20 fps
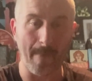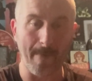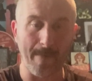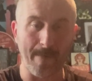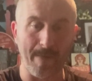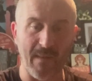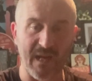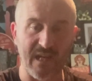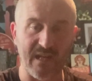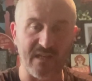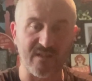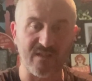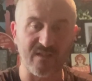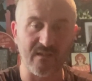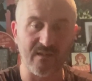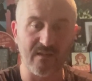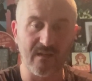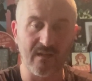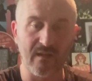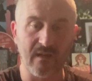made
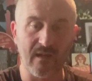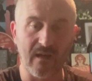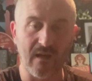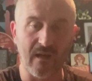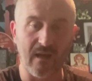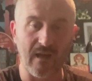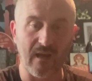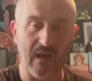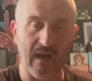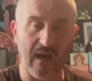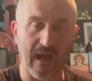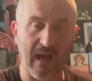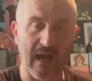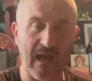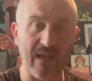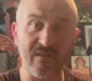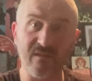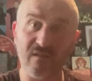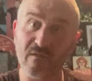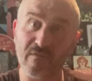
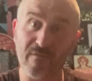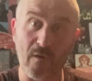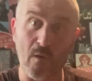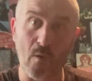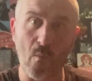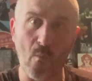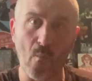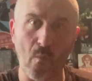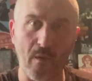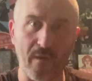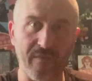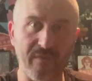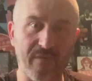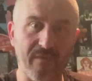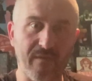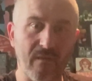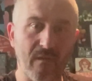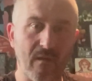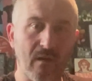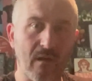as a film
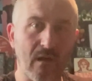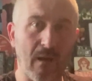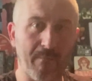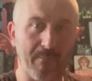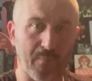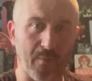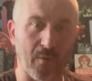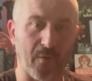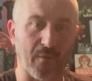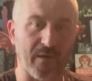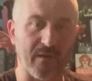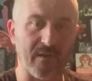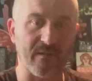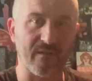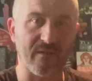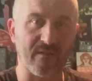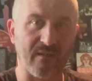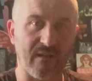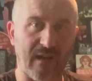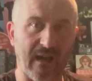with a
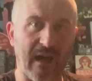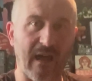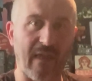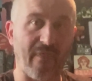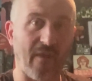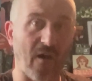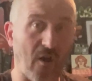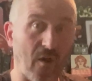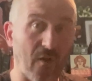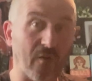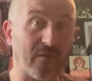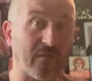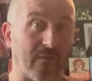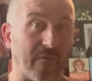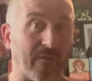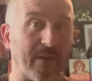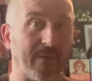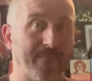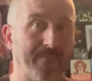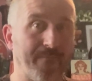product at the heart of
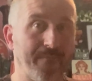it.